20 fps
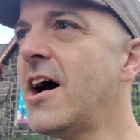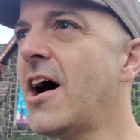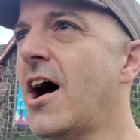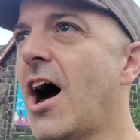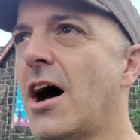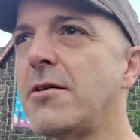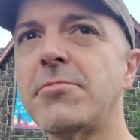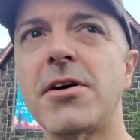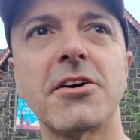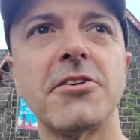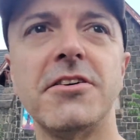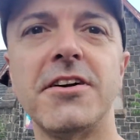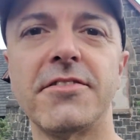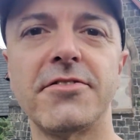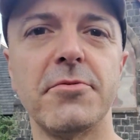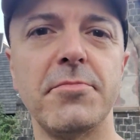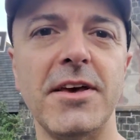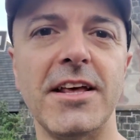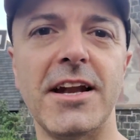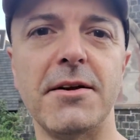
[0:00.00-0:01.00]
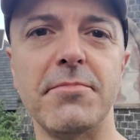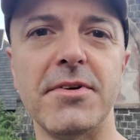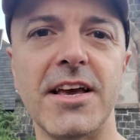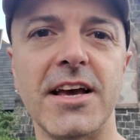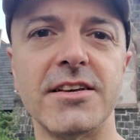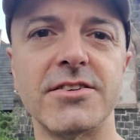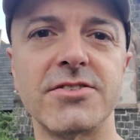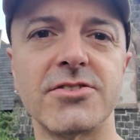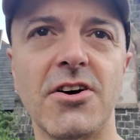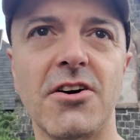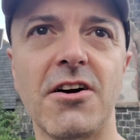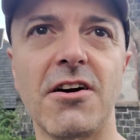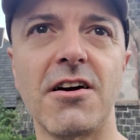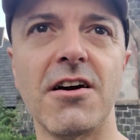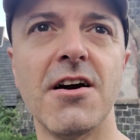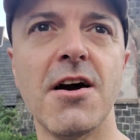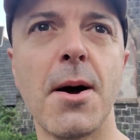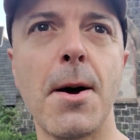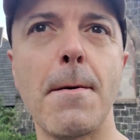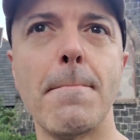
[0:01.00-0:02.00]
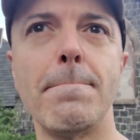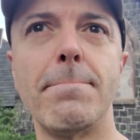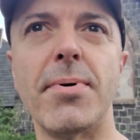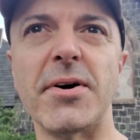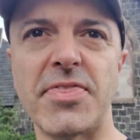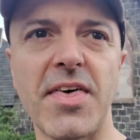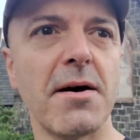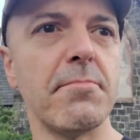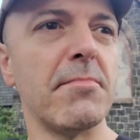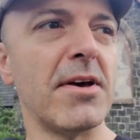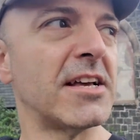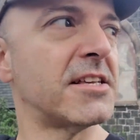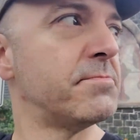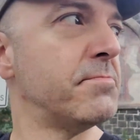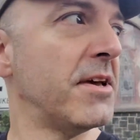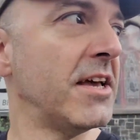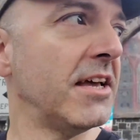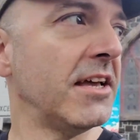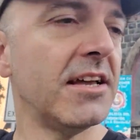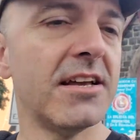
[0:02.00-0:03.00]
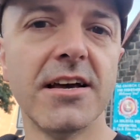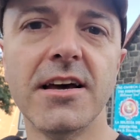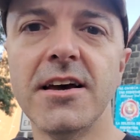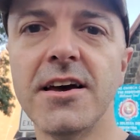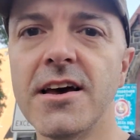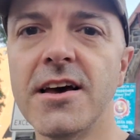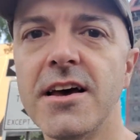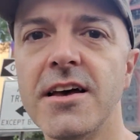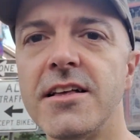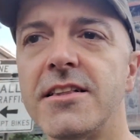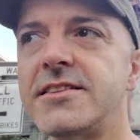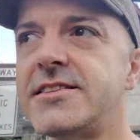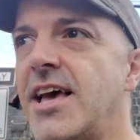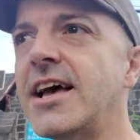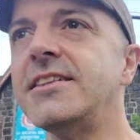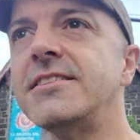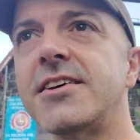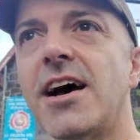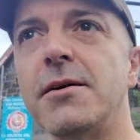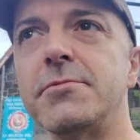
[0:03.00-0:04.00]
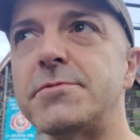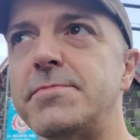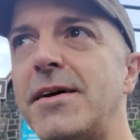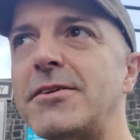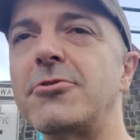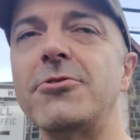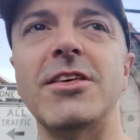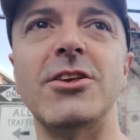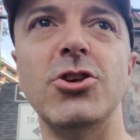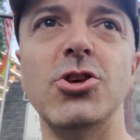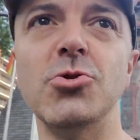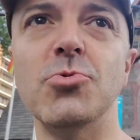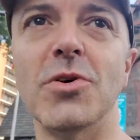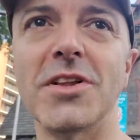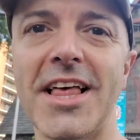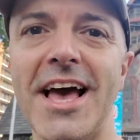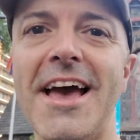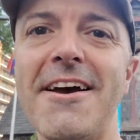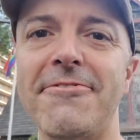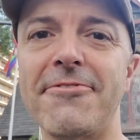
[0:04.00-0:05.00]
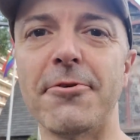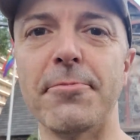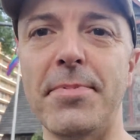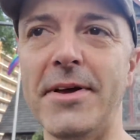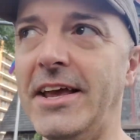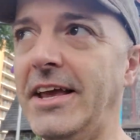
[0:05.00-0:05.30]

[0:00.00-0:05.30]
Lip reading: I'm not good enough to be an NBA star, but that makes me 10 times better than you will ever be.